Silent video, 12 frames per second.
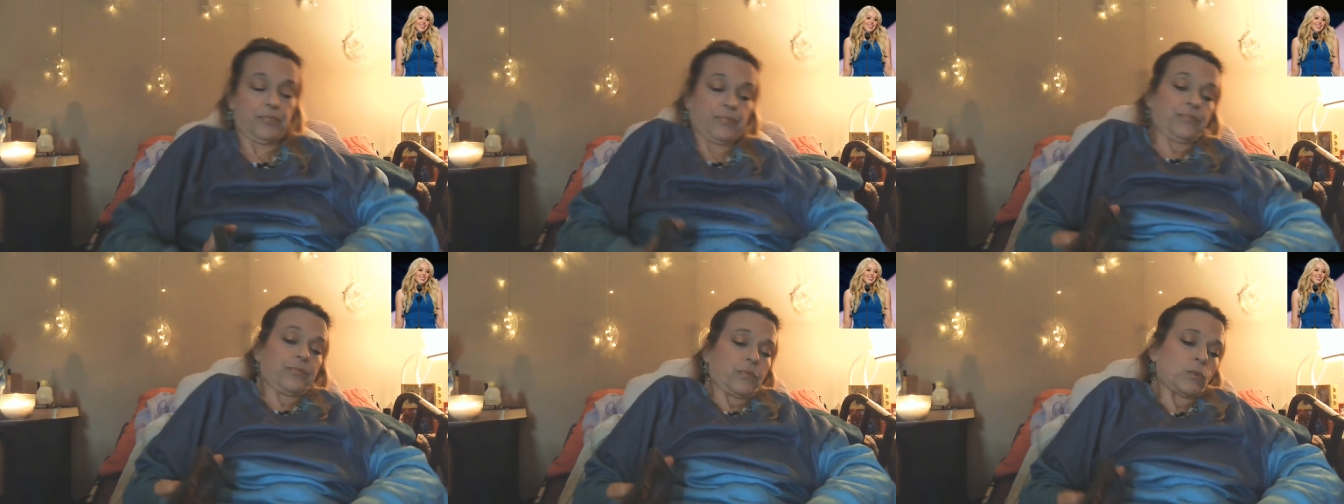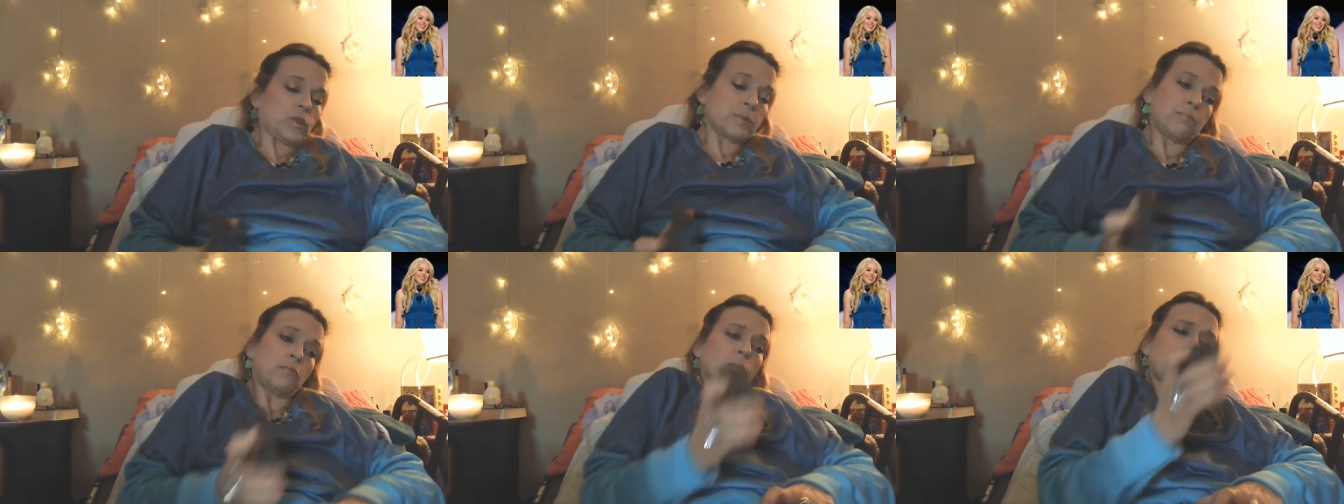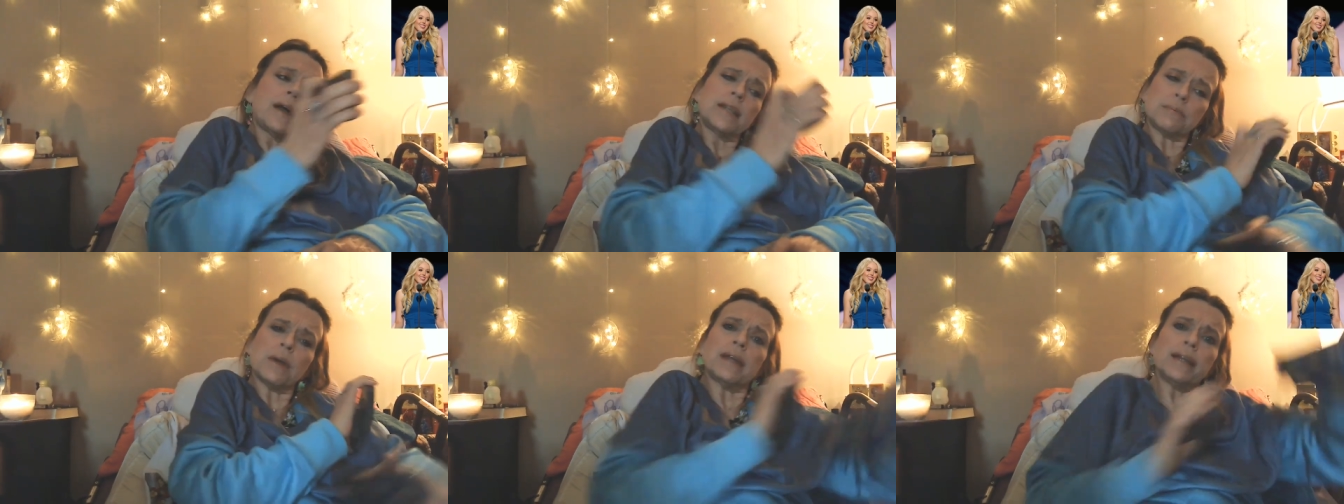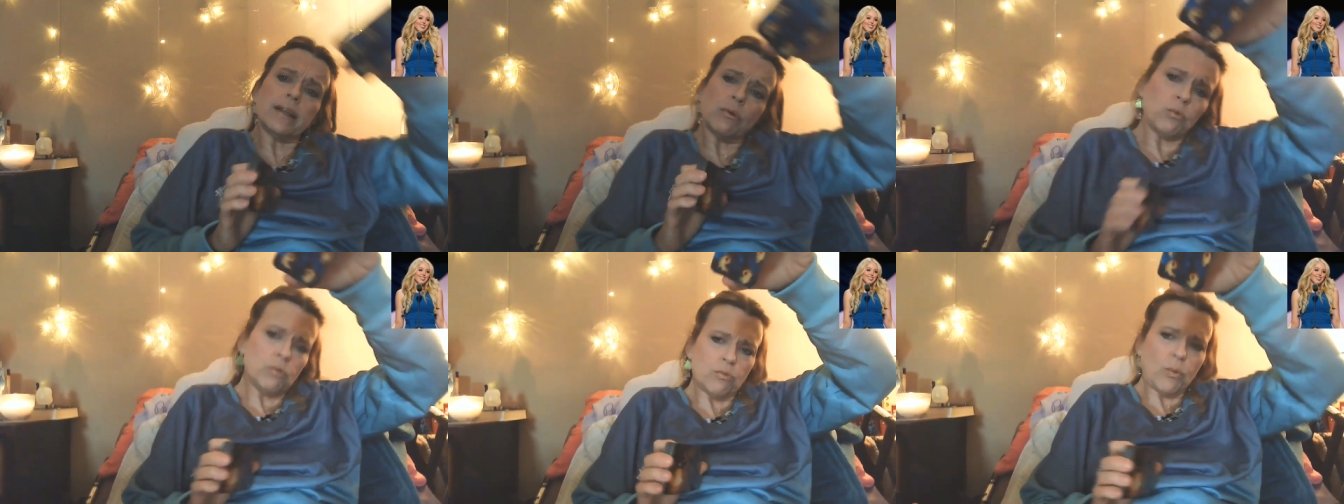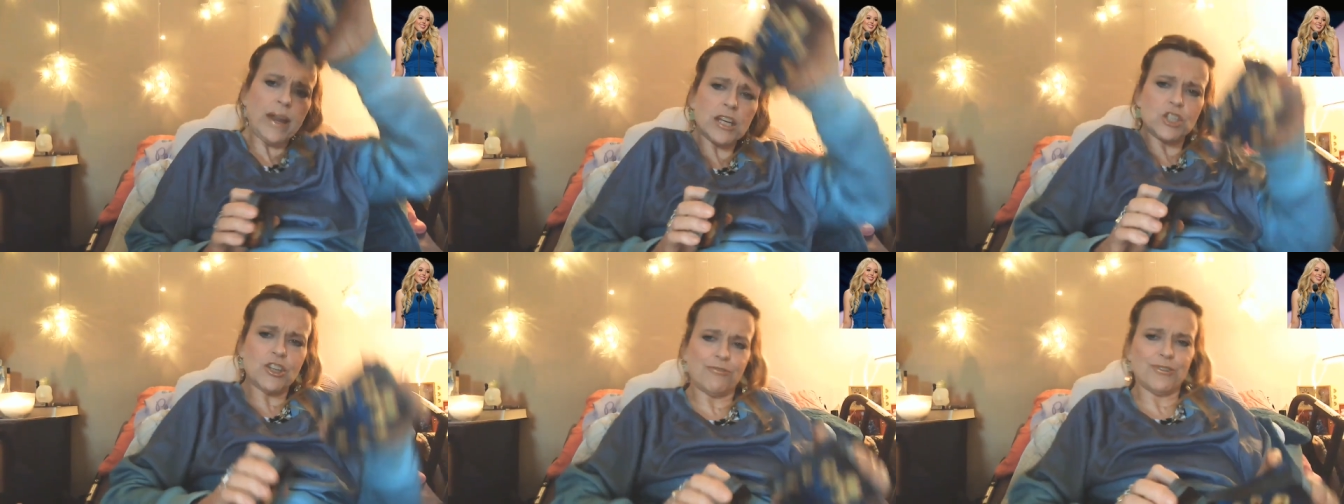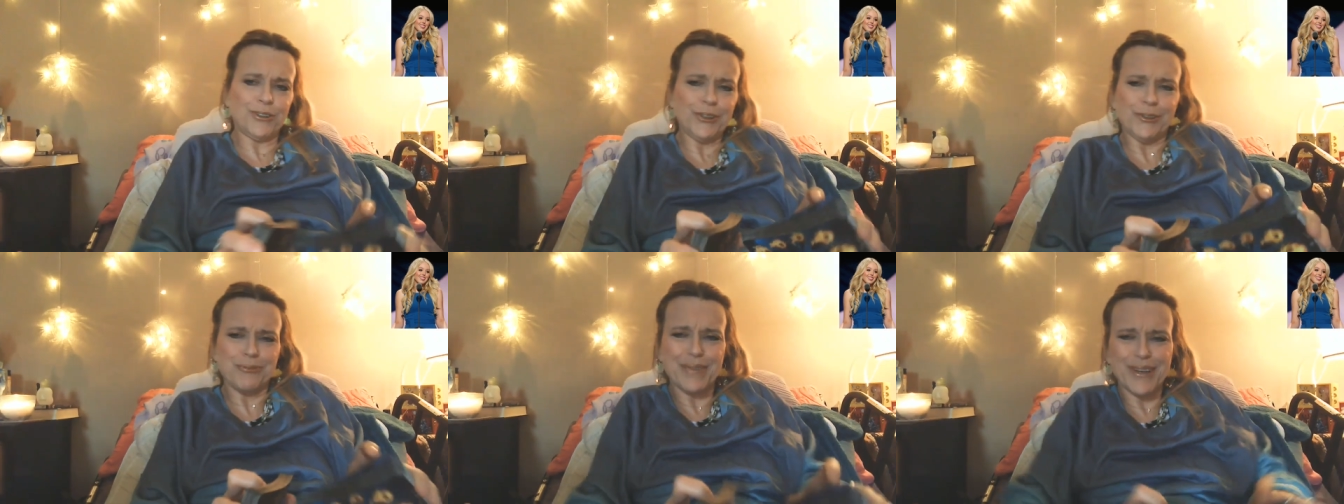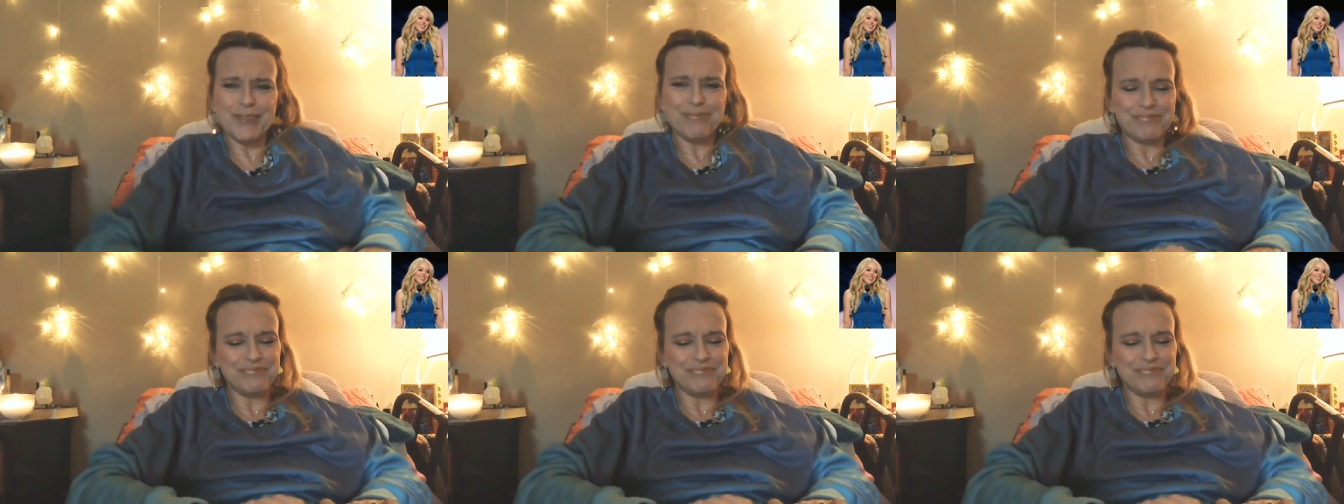Which reminds me, I need to weight shift a little bit.